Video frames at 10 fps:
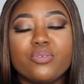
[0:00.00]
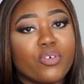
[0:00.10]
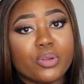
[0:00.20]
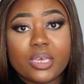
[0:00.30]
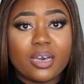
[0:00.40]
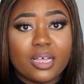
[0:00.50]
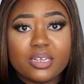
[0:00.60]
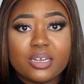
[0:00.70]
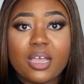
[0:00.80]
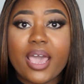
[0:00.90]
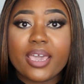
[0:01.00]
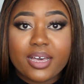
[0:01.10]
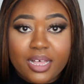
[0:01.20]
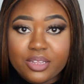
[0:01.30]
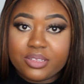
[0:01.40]
for the color, I
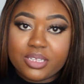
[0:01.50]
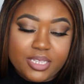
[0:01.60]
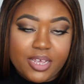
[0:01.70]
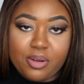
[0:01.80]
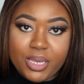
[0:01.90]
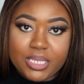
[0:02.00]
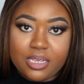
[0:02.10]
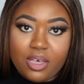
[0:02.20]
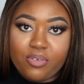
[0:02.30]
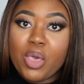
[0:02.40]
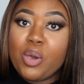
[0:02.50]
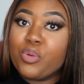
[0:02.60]
colored this hair myself,